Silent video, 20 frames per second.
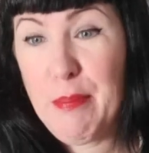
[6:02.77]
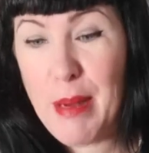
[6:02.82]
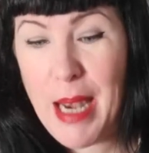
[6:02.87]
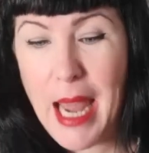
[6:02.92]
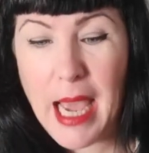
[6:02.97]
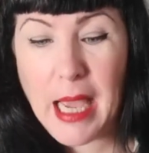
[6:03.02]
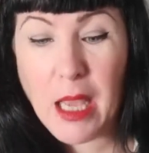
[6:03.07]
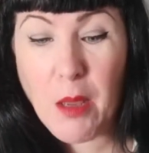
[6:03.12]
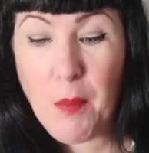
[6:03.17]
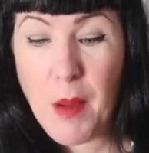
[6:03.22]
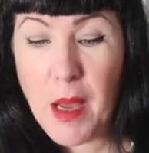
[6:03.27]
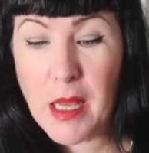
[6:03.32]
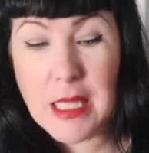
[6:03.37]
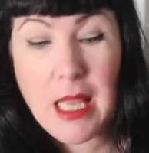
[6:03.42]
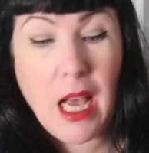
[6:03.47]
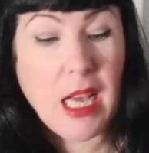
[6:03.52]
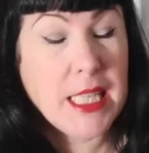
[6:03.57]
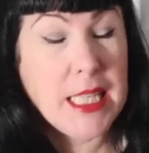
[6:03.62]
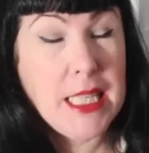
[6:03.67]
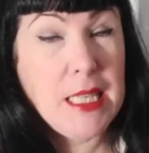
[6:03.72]
black, but
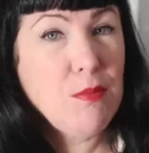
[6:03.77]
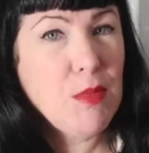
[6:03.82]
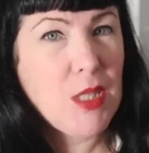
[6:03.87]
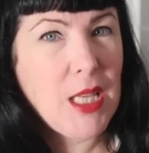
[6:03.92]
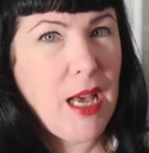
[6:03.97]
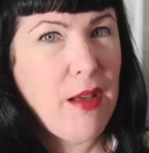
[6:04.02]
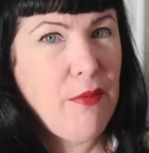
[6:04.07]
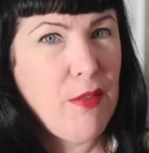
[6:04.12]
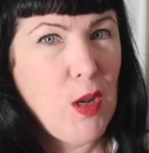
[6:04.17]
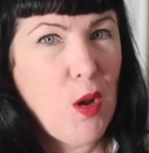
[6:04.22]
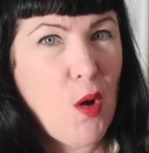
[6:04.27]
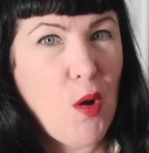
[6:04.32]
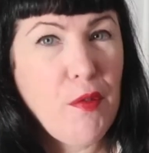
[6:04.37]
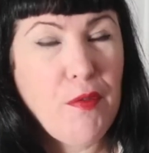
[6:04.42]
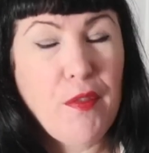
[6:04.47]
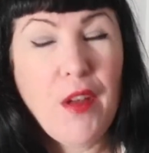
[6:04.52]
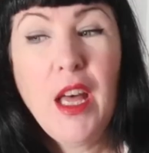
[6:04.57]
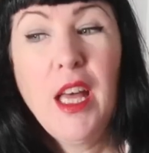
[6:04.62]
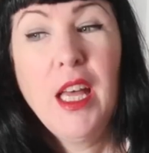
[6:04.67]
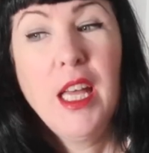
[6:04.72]
I seem to have a lot of